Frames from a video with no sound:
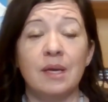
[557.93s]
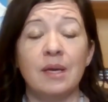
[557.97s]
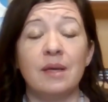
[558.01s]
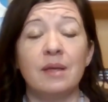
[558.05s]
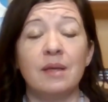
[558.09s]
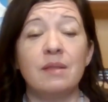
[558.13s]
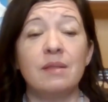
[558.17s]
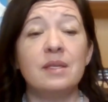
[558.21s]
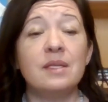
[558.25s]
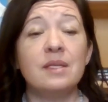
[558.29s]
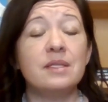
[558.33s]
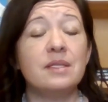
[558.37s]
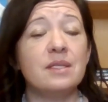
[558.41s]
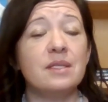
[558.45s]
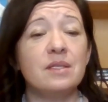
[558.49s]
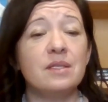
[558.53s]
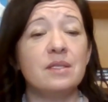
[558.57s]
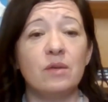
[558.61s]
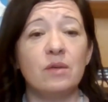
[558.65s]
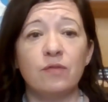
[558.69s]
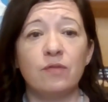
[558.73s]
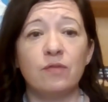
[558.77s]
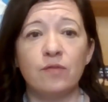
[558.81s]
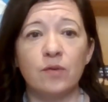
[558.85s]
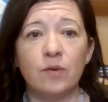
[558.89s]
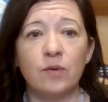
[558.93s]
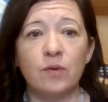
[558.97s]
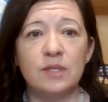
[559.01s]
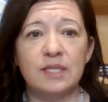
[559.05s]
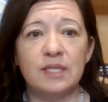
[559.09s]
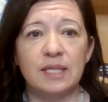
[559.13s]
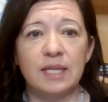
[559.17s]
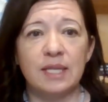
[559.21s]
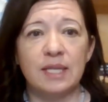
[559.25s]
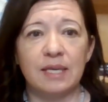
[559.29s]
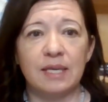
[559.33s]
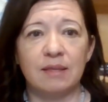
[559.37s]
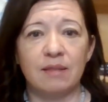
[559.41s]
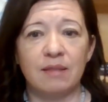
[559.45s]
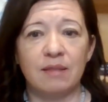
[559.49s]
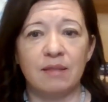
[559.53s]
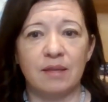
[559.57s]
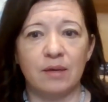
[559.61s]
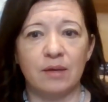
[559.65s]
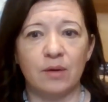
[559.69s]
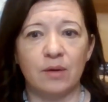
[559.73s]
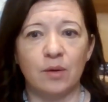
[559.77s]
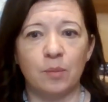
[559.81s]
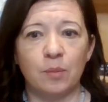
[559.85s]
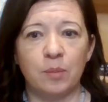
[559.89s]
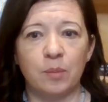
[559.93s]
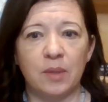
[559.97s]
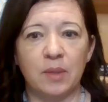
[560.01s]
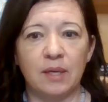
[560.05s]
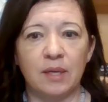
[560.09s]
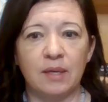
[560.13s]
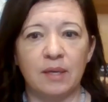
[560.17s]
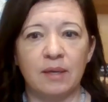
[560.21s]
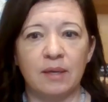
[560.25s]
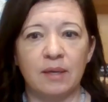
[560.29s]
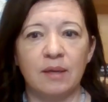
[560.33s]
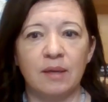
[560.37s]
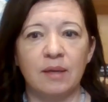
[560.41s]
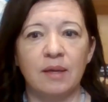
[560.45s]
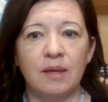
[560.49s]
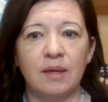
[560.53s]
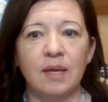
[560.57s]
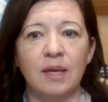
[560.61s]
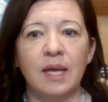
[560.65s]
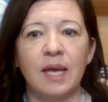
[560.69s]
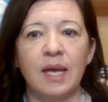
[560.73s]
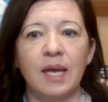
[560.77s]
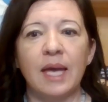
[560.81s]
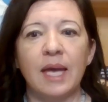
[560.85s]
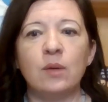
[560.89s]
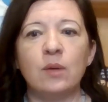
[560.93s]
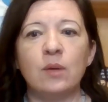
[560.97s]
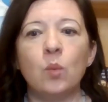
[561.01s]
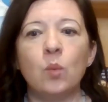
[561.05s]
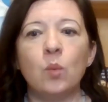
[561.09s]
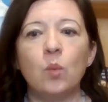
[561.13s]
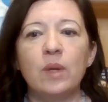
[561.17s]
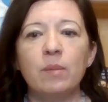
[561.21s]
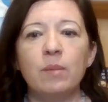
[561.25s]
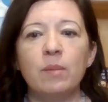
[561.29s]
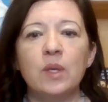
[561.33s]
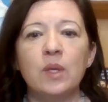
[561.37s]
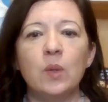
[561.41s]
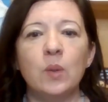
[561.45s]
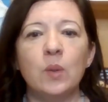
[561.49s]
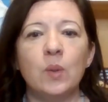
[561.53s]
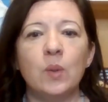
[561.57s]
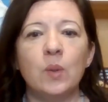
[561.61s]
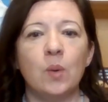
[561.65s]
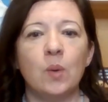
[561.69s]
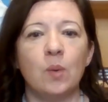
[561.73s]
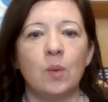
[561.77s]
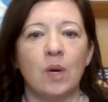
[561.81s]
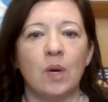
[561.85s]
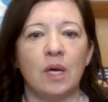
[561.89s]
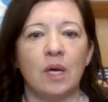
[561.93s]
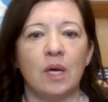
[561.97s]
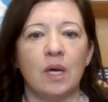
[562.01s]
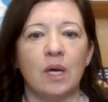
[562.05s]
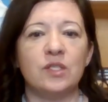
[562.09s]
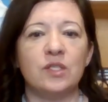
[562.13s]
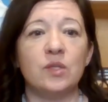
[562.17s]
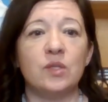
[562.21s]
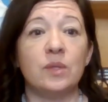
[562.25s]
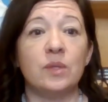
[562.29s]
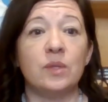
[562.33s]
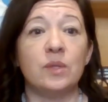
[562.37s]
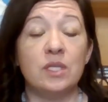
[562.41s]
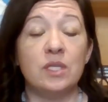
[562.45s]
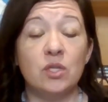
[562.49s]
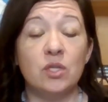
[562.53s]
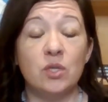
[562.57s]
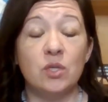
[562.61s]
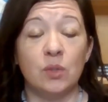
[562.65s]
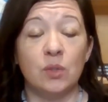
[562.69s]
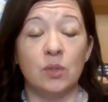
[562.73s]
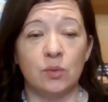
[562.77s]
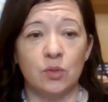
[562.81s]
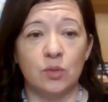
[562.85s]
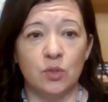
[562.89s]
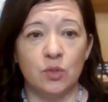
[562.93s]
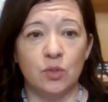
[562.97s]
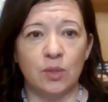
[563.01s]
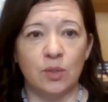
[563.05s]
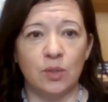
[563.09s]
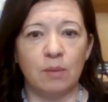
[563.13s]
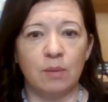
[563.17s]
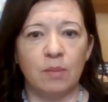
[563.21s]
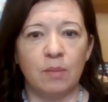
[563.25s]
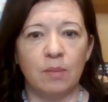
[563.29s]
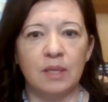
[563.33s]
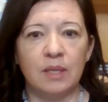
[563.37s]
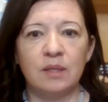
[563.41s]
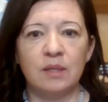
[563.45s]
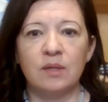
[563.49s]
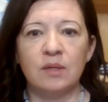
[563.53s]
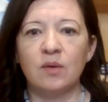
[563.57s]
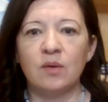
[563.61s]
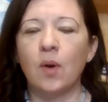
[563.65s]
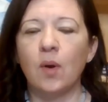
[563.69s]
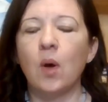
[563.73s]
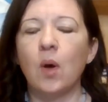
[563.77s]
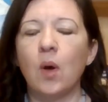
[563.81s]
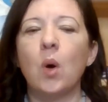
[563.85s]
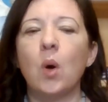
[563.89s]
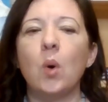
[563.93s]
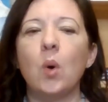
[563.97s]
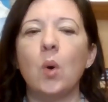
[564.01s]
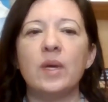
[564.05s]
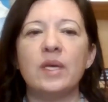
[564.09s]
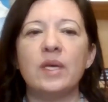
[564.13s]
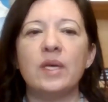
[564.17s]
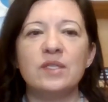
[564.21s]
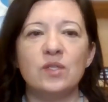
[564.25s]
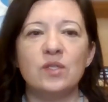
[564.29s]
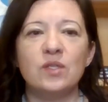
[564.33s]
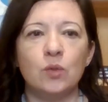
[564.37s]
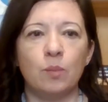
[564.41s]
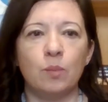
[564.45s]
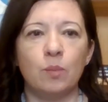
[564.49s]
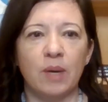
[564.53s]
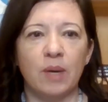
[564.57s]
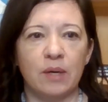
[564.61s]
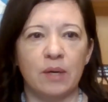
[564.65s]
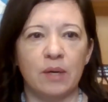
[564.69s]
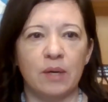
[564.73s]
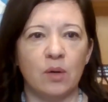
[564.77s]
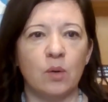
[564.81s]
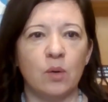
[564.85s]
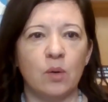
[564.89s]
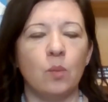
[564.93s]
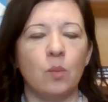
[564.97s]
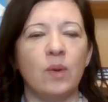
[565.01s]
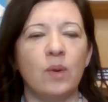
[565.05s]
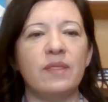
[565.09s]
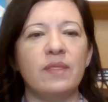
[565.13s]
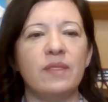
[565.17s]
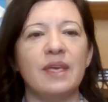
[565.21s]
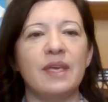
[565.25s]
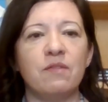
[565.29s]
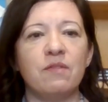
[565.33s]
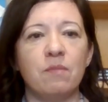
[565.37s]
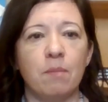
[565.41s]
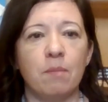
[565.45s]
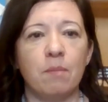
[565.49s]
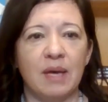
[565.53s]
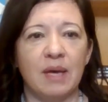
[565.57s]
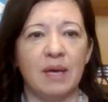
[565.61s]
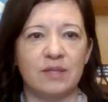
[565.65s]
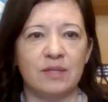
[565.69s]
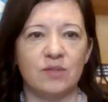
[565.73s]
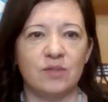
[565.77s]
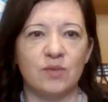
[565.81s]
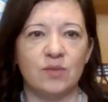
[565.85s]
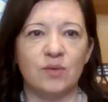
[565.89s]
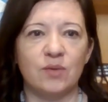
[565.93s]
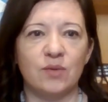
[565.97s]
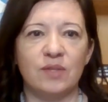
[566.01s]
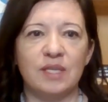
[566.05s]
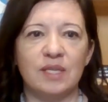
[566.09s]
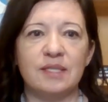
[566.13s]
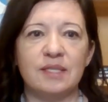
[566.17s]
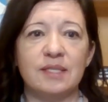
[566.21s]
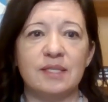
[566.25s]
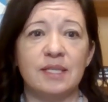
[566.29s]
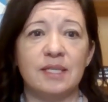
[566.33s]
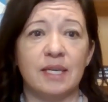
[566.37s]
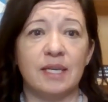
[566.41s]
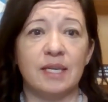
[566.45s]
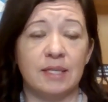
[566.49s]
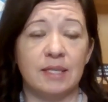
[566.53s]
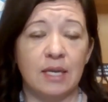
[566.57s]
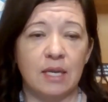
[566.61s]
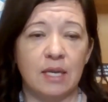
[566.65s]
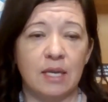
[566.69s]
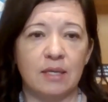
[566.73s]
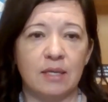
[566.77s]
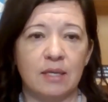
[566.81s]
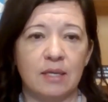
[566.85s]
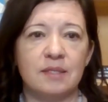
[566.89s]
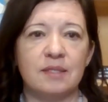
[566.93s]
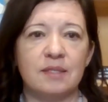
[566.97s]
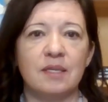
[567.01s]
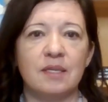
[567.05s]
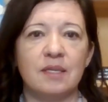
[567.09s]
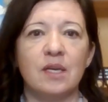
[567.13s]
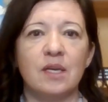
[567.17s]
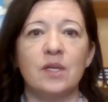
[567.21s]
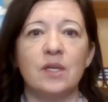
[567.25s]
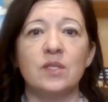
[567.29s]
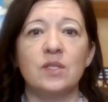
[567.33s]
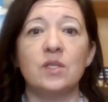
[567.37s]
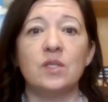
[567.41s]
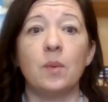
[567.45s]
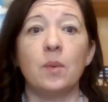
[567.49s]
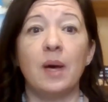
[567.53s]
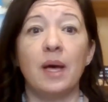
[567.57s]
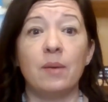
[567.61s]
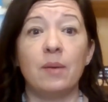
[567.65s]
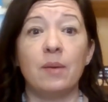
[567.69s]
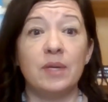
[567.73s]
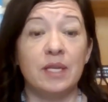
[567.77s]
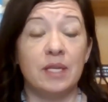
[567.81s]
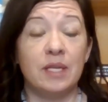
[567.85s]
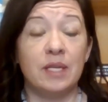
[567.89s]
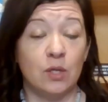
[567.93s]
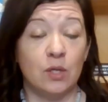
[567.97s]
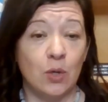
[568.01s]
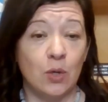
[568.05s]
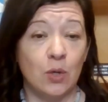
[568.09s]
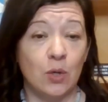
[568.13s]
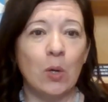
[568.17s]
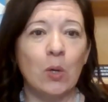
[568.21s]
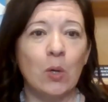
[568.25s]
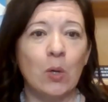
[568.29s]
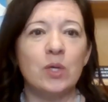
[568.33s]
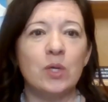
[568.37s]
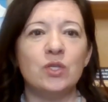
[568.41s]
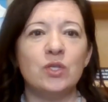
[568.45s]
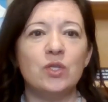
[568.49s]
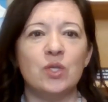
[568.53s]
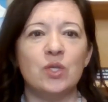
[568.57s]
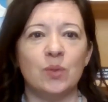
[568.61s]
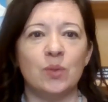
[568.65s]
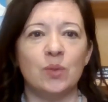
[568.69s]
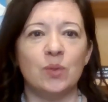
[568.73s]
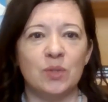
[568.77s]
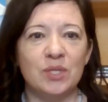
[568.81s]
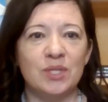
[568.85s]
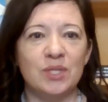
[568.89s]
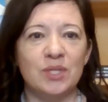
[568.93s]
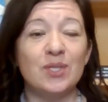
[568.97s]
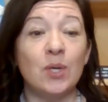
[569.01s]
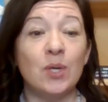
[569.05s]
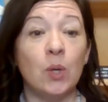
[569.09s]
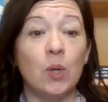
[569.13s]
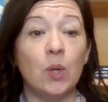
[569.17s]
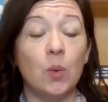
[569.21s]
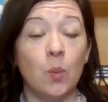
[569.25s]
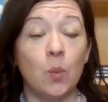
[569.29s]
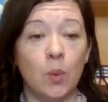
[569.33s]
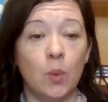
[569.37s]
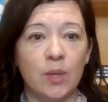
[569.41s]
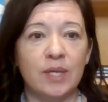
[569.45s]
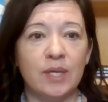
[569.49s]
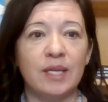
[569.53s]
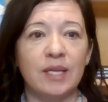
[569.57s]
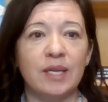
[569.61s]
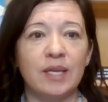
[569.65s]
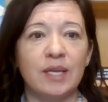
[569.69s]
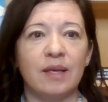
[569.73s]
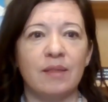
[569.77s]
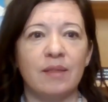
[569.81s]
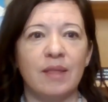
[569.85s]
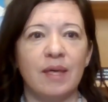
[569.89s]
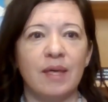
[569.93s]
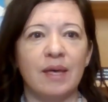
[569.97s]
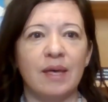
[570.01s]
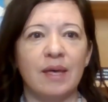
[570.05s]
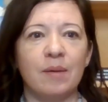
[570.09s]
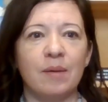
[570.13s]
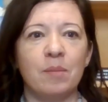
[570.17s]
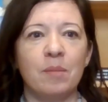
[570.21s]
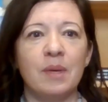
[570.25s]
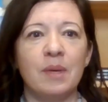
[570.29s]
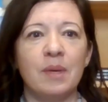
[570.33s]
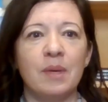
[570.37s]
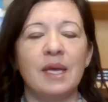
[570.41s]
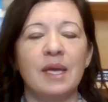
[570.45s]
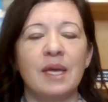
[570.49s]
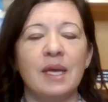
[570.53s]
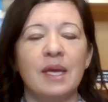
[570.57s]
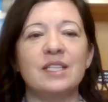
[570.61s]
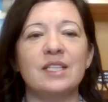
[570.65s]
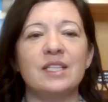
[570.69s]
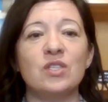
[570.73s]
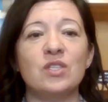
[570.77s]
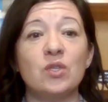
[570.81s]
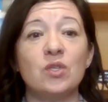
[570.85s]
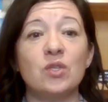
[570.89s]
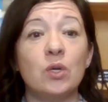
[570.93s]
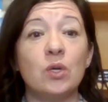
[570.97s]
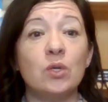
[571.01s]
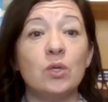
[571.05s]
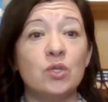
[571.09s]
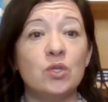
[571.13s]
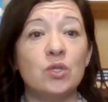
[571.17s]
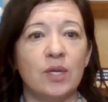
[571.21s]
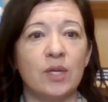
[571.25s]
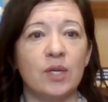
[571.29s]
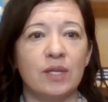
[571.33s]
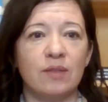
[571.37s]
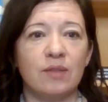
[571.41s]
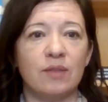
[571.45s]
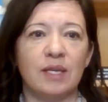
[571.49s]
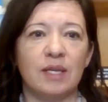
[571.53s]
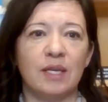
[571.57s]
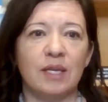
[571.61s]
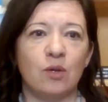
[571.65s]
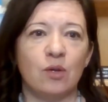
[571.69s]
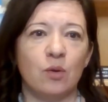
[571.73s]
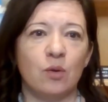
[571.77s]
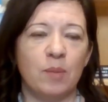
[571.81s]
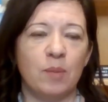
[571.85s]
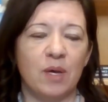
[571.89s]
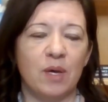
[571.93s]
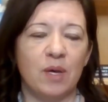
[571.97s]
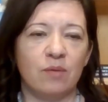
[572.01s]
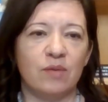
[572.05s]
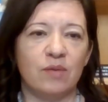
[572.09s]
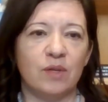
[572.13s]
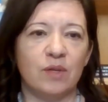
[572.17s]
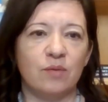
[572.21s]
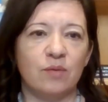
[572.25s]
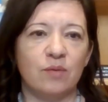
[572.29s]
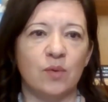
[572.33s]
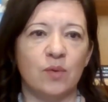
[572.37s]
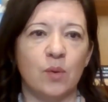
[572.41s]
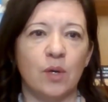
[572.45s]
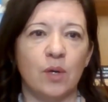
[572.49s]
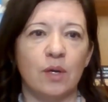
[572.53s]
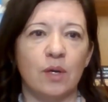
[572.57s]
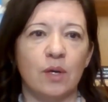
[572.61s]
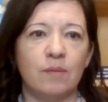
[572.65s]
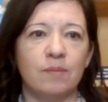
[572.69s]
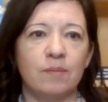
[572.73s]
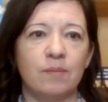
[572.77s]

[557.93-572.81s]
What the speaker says: This is the first line therapy. And women who go on to additional treatment always do better when they've mastered these techniques. So I would encourage you to start working on them and start strengthening your pelvic floor.